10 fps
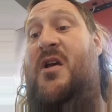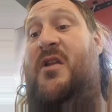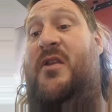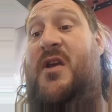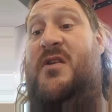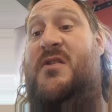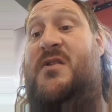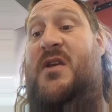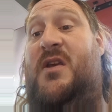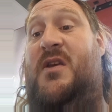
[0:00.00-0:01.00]
Next
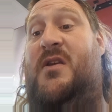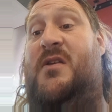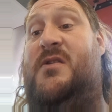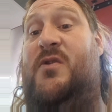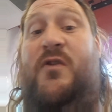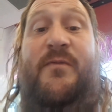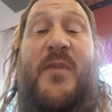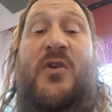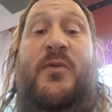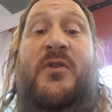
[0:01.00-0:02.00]
is North
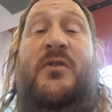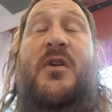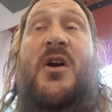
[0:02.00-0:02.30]
Melbourne.